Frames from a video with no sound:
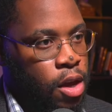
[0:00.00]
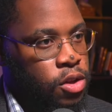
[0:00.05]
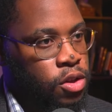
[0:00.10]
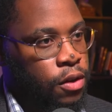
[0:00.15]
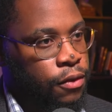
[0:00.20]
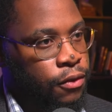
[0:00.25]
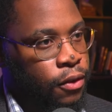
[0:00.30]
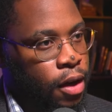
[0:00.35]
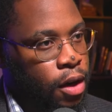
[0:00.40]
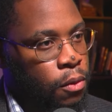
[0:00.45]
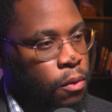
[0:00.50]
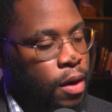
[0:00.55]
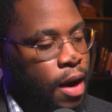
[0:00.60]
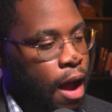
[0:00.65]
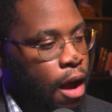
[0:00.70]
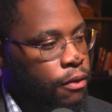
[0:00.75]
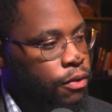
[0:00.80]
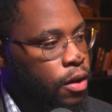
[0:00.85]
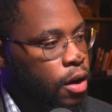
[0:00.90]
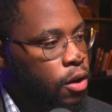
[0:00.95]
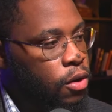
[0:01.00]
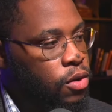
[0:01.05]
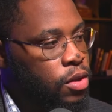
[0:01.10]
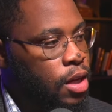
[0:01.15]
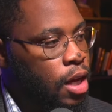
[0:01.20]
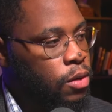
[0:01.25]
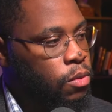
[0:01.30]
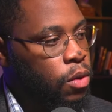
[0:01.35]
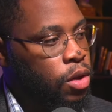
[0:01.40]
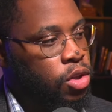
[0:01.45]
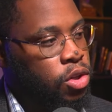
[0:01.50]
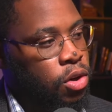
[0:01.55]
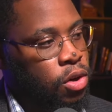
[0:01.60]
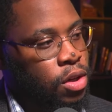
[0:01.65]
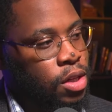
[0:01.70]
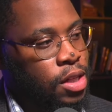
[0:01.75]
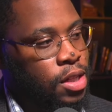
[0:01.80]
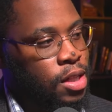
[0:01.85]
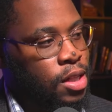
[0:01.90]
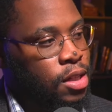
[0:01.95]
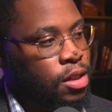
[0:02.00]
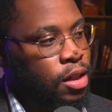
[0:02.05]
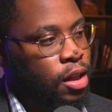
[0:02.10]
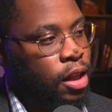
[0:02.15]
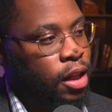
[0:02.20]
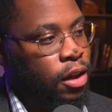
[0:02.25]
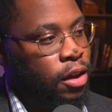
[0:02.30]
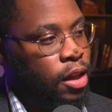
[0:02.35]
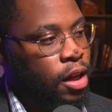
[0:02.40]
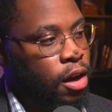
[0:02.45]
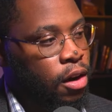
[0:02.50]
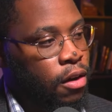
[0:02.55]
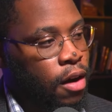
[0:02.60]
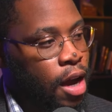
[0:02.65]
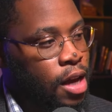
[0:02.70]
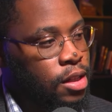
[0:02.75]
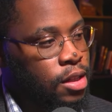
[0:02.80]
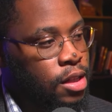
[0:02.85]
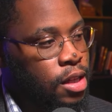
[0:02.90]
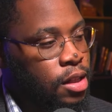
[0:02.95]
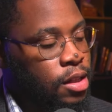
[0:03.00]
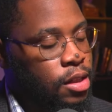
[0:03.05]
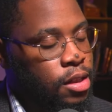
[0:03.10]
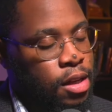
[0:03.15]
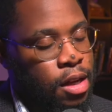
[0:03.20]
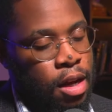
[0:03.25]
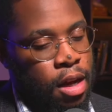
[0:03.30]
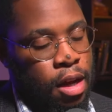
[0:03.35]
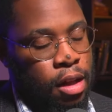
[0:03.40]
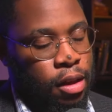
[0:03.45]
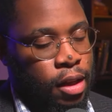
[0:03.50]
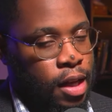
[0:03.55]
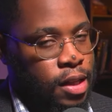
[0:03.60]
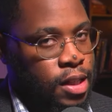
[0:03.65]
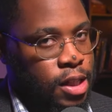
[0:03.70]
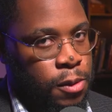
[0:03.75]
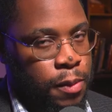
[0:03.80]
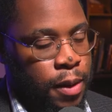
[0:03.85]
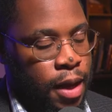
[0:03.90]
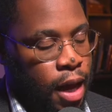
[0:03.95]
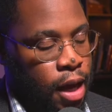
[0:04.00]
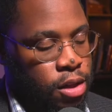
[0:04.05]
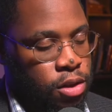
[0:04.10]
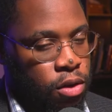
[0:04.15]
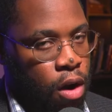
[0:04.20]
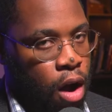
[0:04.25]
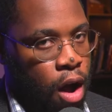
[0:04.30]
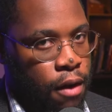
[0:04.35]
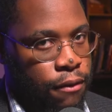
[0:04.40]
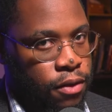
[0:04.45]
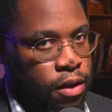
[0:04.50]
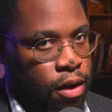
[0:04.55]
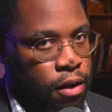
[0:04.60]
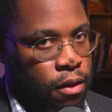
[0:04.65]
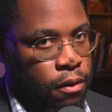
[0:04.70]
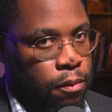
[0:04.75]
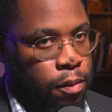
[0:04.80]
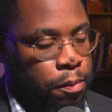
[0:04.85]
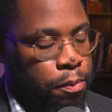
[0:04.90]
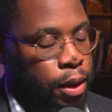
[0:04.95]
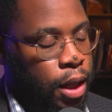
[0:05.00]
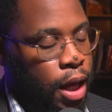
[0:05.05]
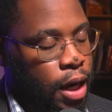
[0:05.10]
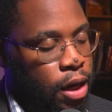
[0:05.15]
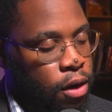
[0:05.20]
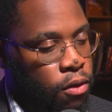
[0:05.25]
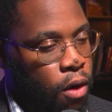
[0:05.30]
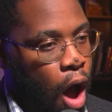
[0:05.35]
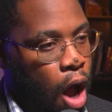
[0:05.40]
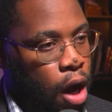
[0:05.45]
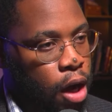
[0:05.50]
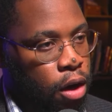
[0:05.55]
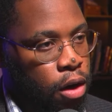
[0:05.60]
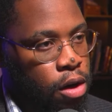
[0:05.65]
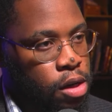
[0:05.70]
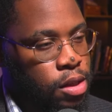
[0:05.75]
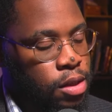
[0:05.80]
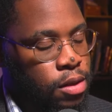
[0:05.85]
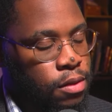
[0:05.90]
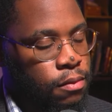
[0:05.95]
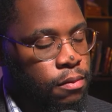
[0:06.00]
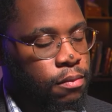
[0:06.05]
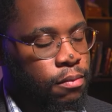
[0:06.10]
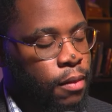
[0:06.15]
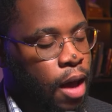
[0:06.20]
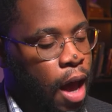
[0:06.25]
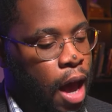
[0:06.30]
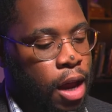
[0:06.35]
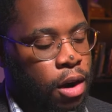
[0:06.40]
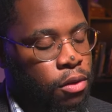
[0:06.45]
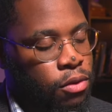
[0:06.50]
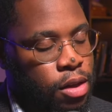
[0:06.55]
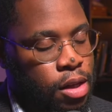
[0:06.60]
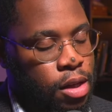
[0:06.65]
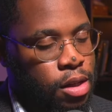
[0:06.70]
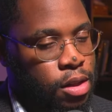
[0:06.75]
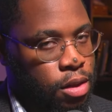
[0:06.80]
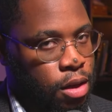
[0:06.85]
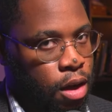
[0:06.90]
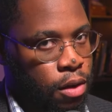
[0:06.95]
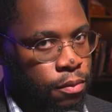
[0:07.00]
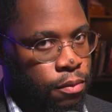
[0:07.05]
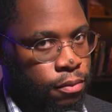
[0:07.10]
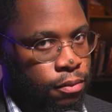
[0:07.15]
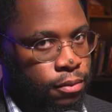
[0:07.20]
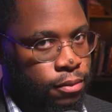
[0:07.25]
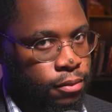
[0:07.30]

So for anyone out there who says, well, the church isn't clearly in crisis, the SSPX are off their bloody rockers, I don't think so.